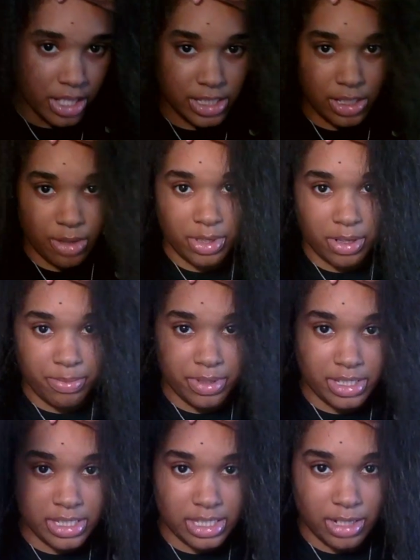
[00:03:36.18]
So I'm going to put
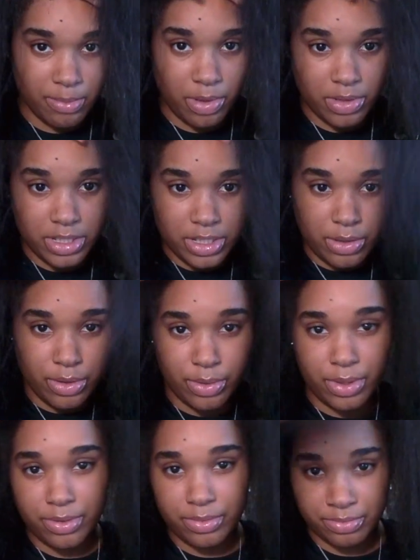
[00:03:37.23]
this in a ponytail
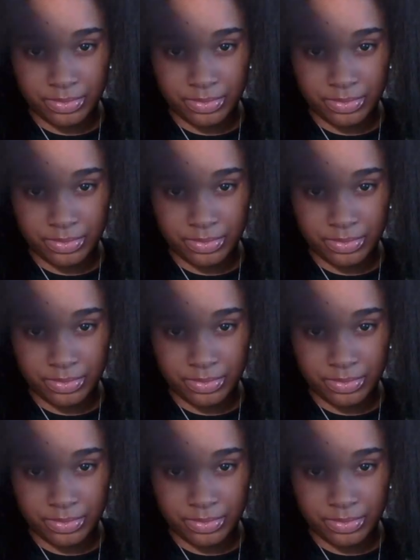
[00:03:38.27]
holder.